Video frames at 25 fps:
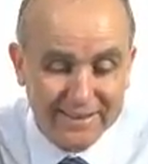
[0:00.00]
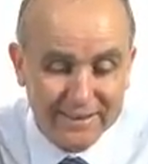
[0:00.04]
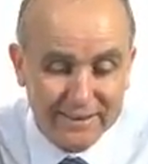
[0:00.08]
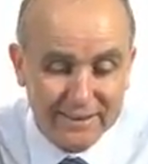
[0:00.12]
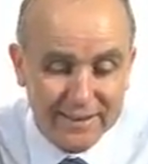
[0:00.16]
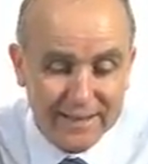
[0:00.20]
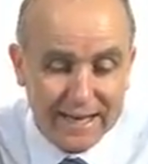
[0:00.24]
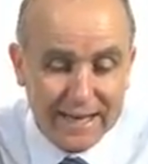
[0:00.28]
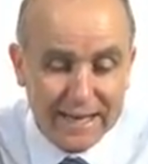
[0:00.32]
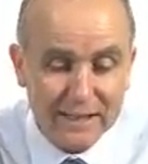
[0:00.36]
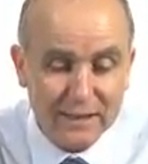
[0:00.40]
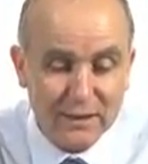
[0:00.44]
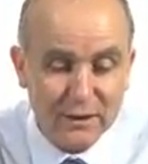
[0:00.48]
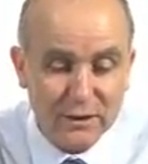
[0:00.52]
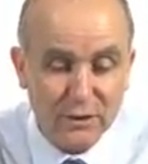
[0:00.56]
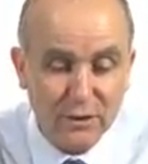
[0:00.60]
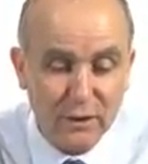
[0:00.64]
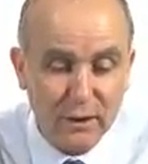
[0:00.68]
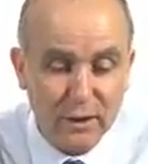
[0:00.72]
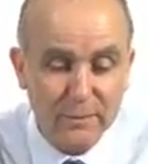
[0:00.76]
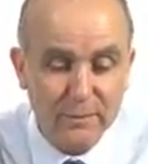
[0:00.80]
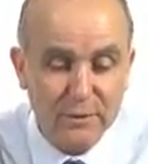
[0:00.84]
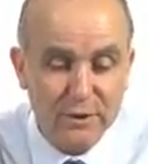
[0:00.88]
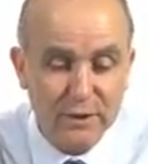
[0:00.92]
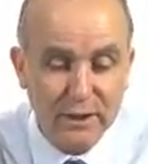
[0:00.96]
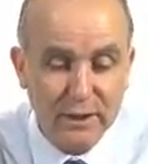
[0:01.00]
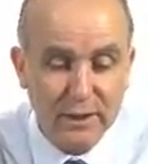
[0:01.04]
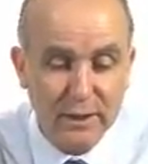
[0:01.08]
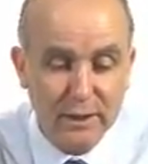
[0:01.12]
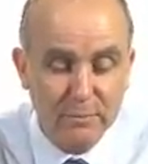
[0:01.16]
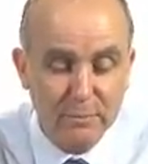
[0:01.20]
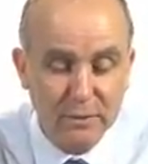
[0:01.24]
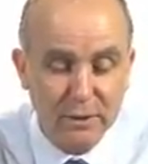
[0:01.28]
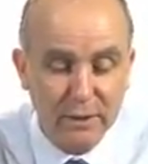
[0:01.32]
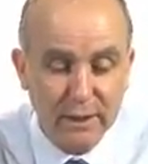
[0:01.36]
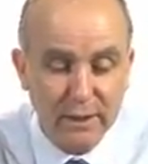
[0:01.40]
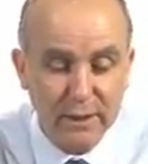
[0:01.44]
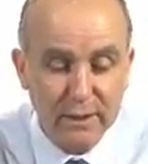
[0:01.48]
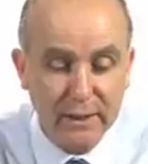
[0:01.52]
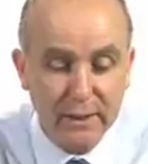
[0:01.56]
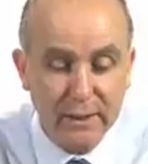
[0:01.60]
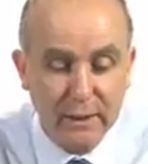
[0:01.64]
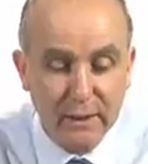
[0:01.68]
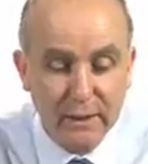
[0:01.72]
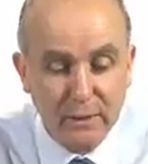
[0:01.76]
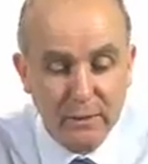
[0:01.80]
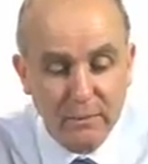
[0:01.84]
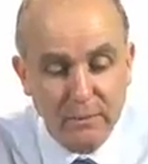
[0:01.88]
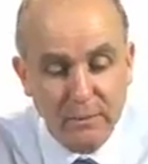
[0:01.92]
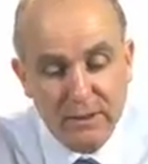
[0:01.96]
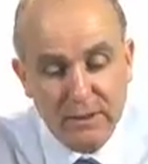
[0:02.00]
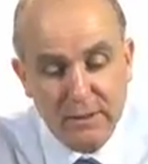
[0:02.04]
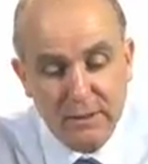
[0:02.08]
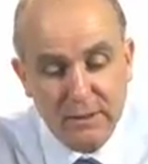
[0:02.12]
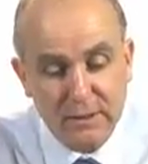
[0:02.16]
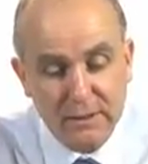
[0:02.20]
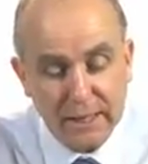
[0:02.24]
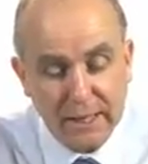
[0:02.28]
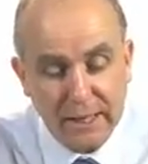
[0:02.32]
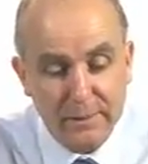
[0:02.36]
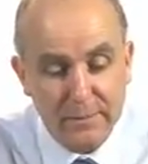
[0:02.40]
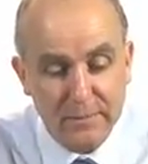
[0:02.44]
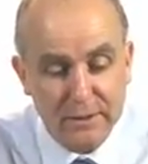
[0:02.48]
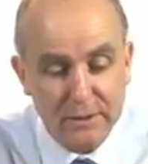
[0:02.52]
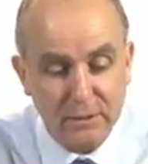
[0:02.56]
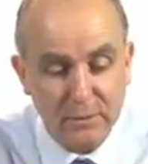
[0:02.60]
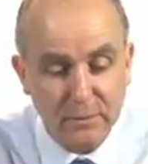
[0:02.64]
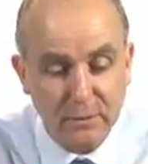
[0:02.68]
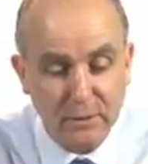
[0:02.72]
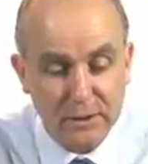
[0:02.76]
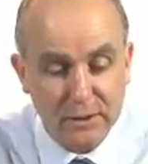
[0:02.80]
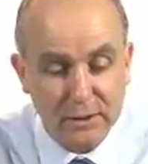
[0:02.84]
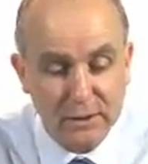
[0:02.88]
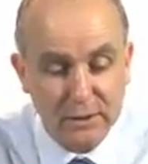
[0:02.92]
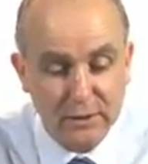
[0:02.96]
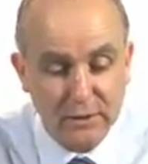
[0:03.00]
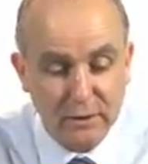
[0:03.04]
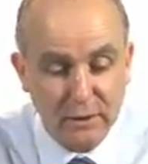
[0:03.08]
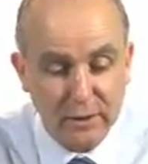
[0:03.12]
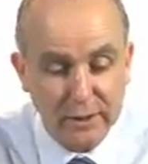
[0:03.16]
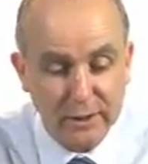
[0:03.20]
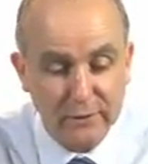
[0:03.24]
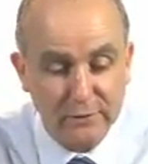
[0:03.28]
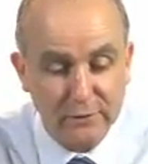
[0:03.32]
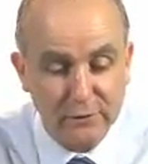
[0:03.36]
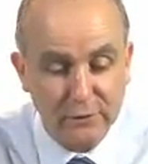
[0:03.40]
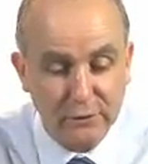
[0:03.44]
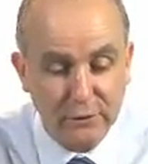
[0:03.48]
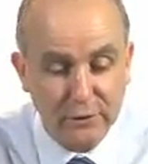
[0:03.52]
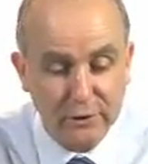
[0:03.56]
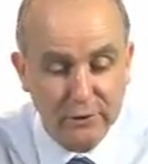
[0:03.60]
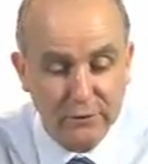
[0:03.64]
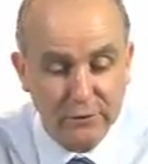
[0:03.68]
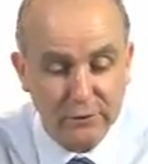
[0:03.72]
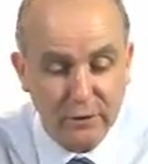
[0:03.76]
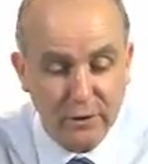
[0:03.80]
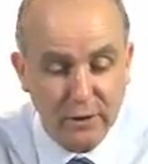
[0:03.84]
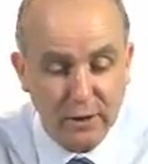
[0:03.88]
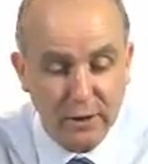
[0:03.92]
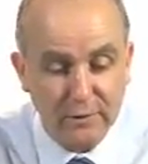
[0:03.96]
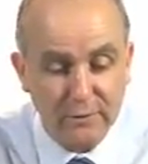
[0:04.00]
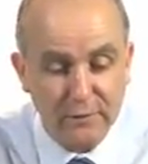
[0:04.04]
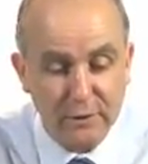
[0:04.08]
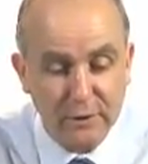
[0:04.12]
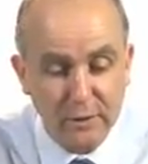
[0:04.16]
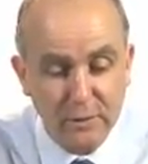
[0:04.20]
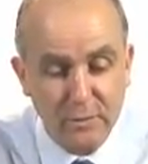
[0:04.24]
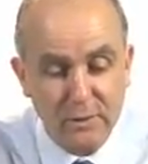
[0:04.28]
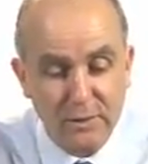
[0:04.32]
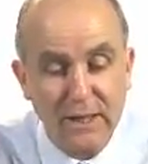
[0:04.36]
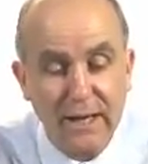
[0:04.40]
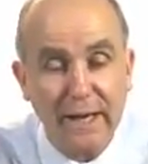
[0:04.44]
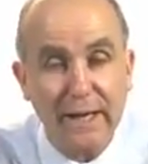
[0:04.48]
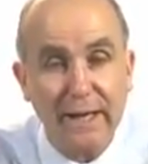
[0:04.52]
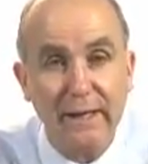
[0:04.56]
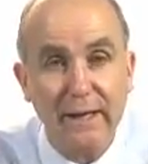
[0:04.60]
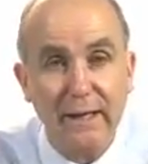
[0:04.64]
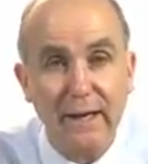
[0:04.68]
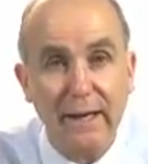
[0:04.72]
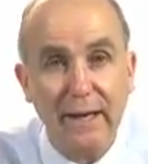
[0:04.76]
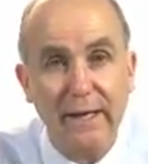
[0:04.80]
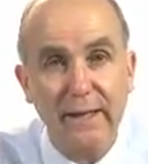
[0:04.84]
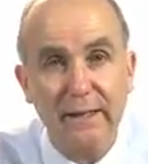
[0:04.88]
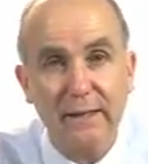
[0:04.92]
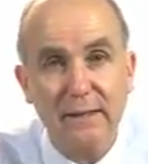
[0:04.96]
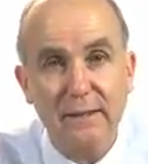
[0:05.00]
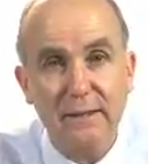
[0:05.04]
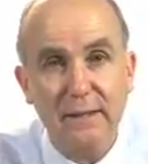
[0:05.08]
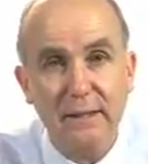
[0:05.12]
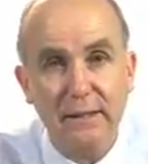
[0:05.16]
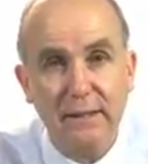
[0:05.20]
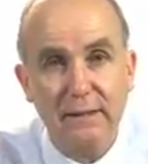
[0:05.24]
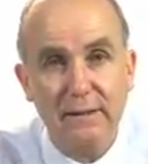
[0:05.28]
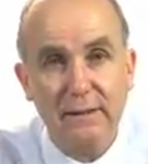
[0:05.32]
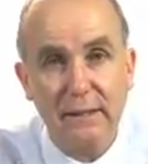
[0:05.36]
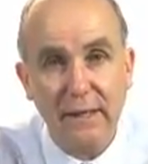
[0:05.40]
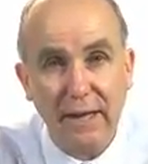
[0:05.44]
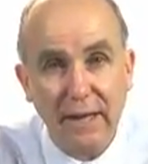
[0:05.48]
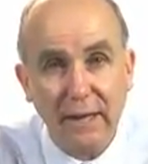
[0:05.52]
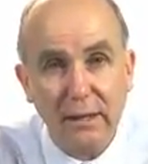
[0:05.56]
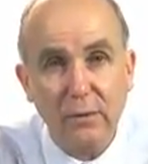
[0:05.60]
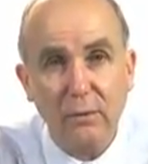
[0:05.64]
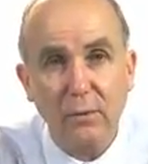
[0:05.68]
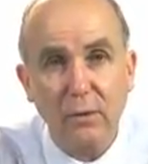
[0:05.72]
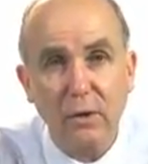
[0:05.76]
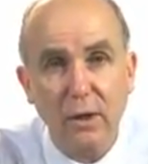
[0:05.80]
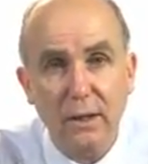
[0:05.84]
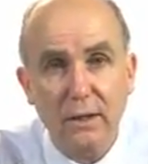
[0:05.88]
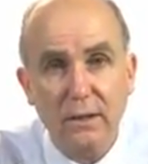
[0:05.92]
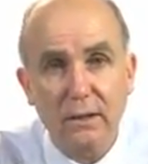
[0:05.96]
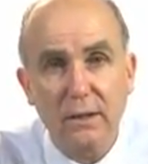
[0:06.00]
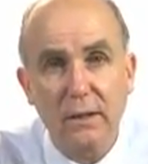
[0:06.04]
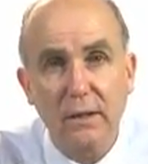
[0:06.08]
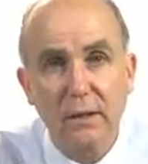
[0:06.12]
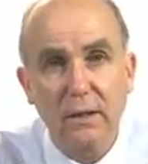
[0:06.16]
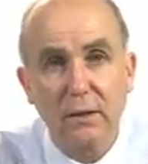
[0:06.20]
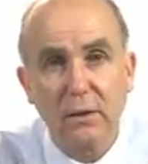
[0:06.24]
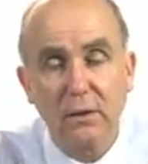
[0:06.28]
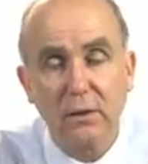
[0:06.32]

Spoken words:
the last time GDP was the same as it was in 1945 was 1886. In other words,